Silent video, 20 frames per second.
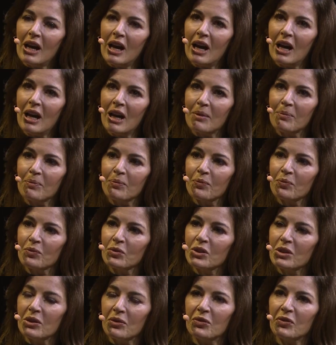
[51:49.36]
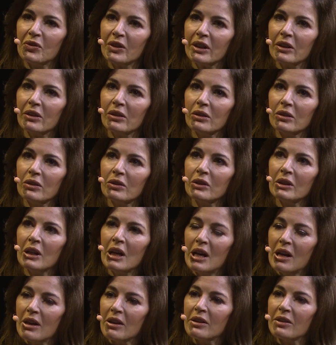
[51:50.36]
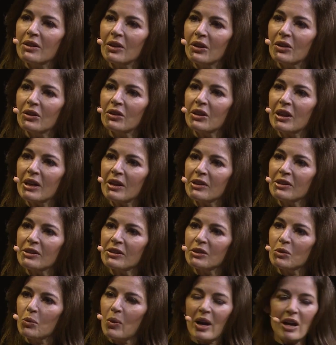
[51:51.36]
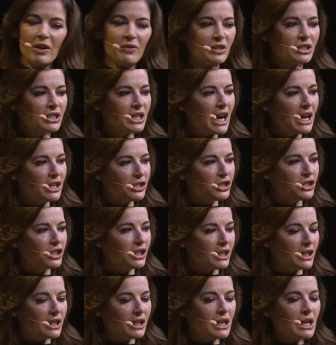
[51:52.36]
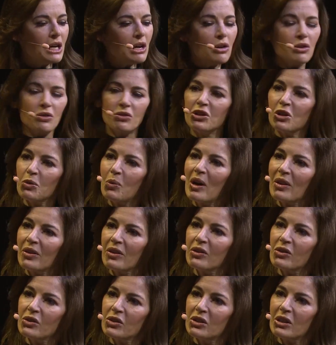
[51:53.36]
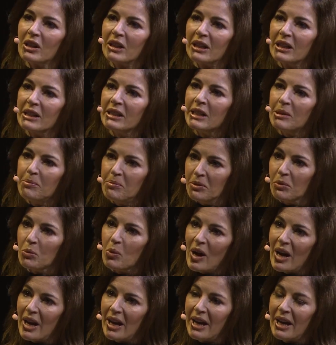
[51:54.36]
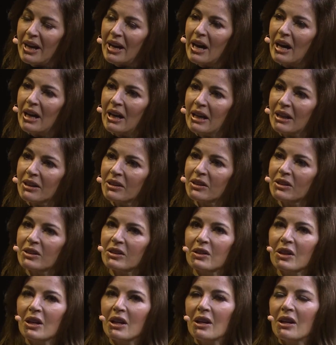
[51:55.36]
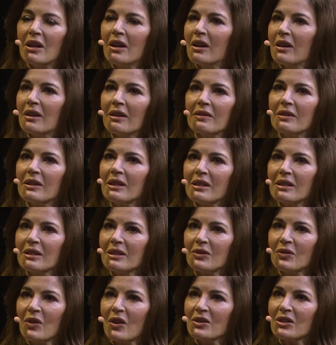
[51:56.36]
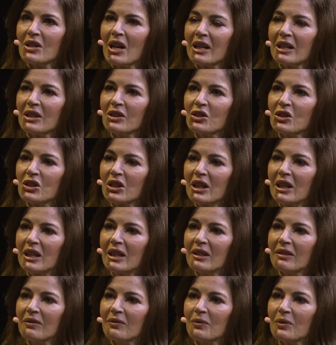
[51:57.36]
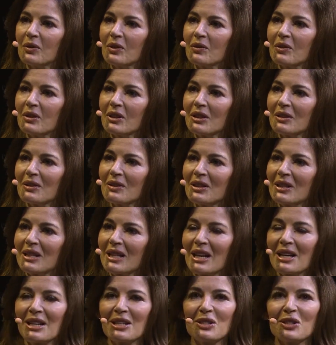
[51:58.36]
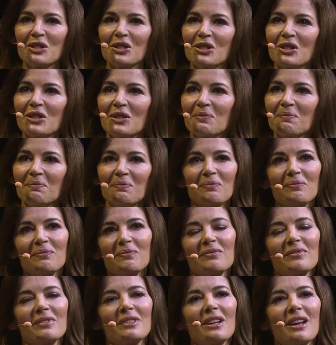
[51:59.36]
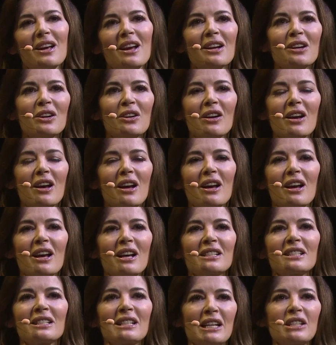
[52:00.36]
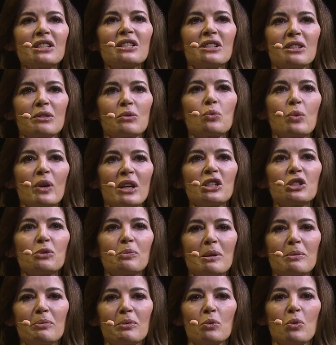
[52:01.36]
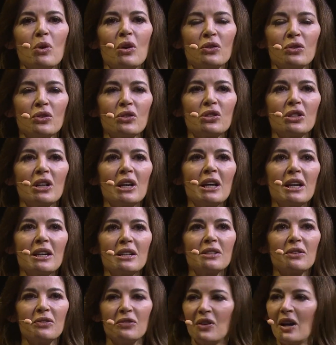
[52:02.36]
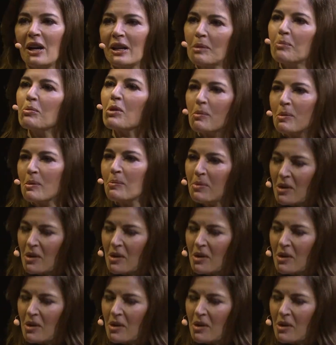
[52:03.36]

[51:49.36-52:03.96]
to feel that there's a way of attaching to others in a deeper way, and as far as I can see, there's a sense in which people want to find a proper